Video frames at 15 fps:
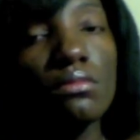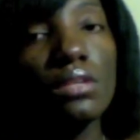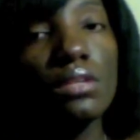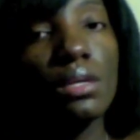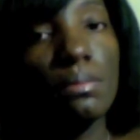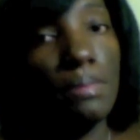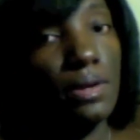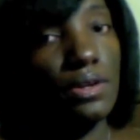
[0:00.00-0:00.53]

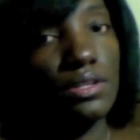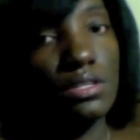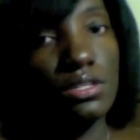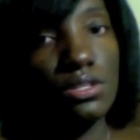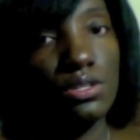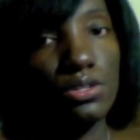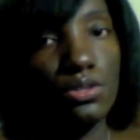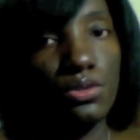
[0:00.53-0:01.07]
compared
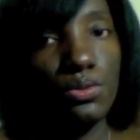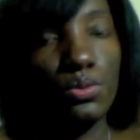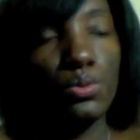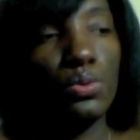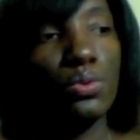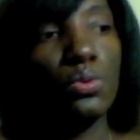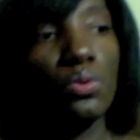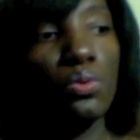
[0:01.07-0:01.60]
to
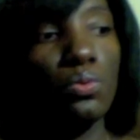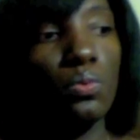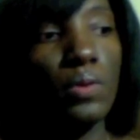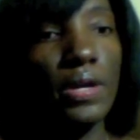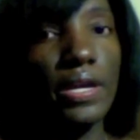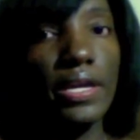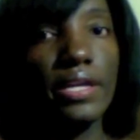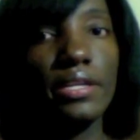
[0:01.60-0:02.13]

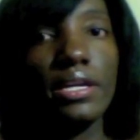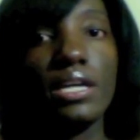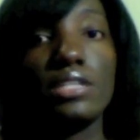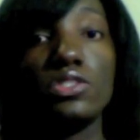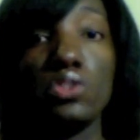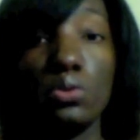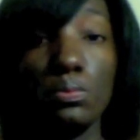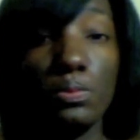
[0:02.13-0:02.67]
when I
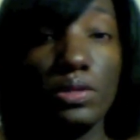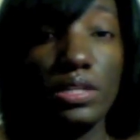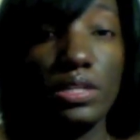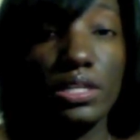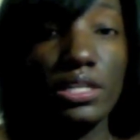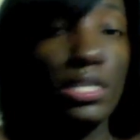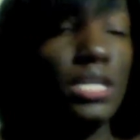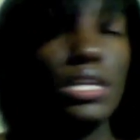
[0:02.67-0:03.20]
don't put
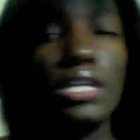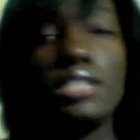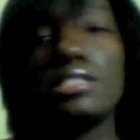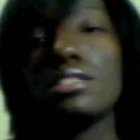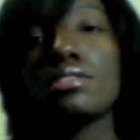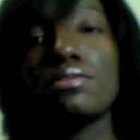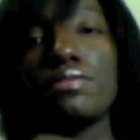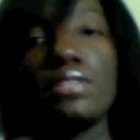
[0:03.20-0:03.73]
it. It
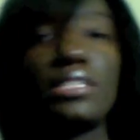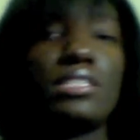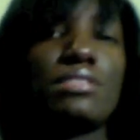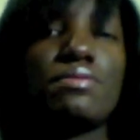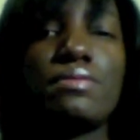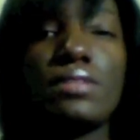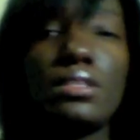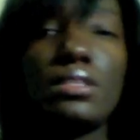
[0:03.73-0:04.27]
doesn't feel as
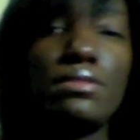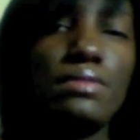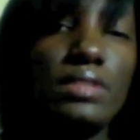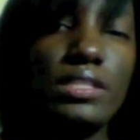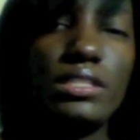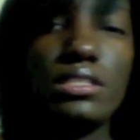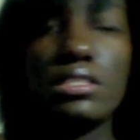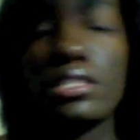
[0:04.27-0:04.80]
fluffy,
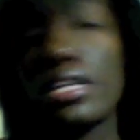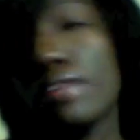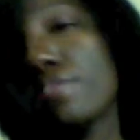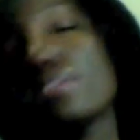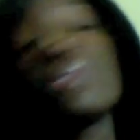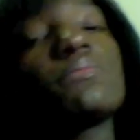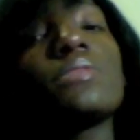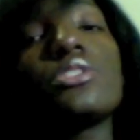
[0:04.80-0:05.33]
it doesn't have
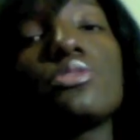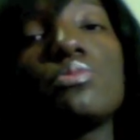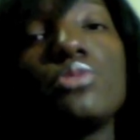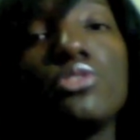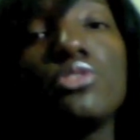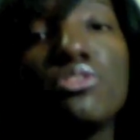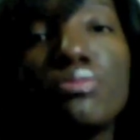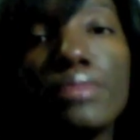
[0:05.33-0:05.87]
as much
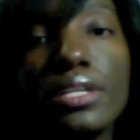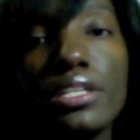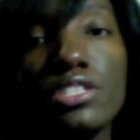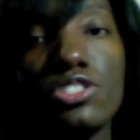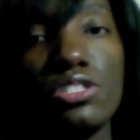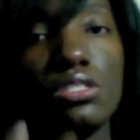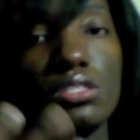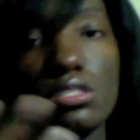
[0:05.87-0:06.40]
movement, it
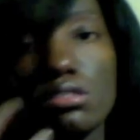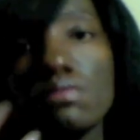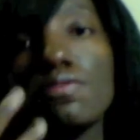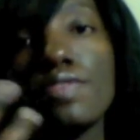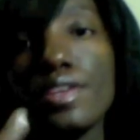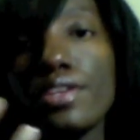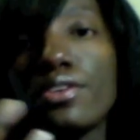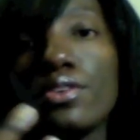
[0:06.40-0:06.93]
just doesn't
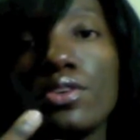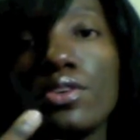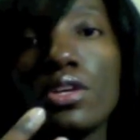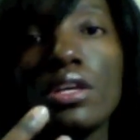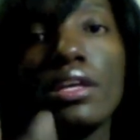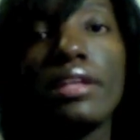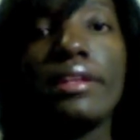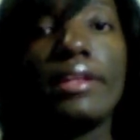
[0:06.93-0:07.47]
feel
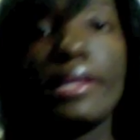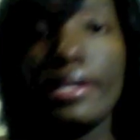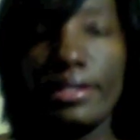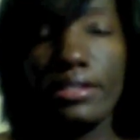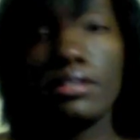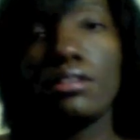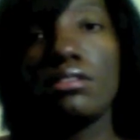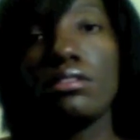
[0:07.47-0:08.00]
like
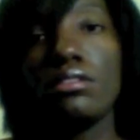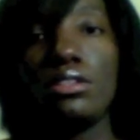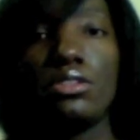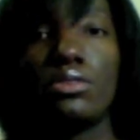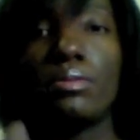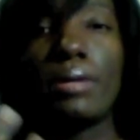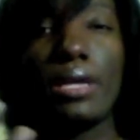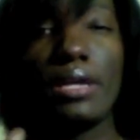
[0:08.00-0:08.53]

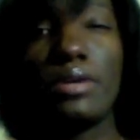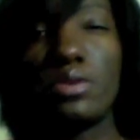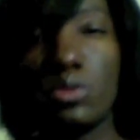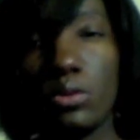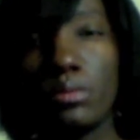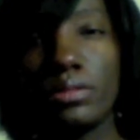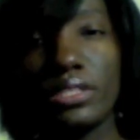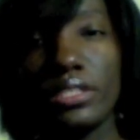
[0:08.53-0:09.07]
my hair
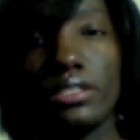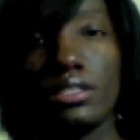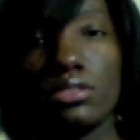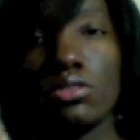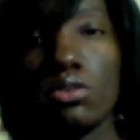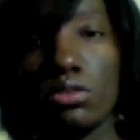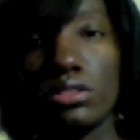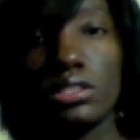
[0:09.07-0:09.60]
normally does
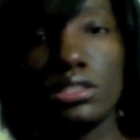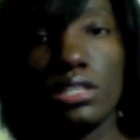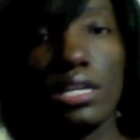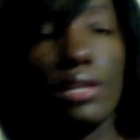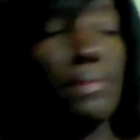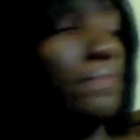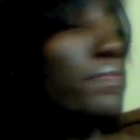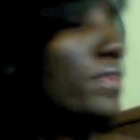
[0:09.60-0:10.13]
all the
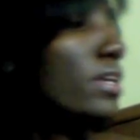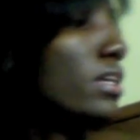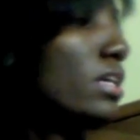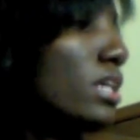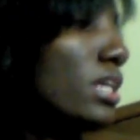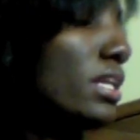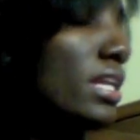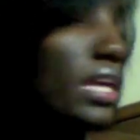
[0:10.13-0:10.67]
time.
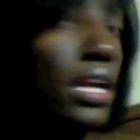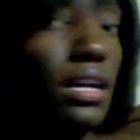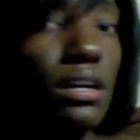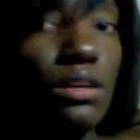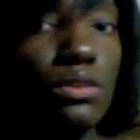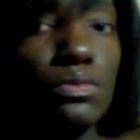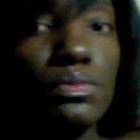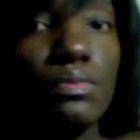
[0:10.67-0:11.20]

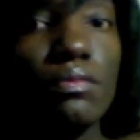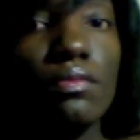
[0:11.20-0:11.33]
Now,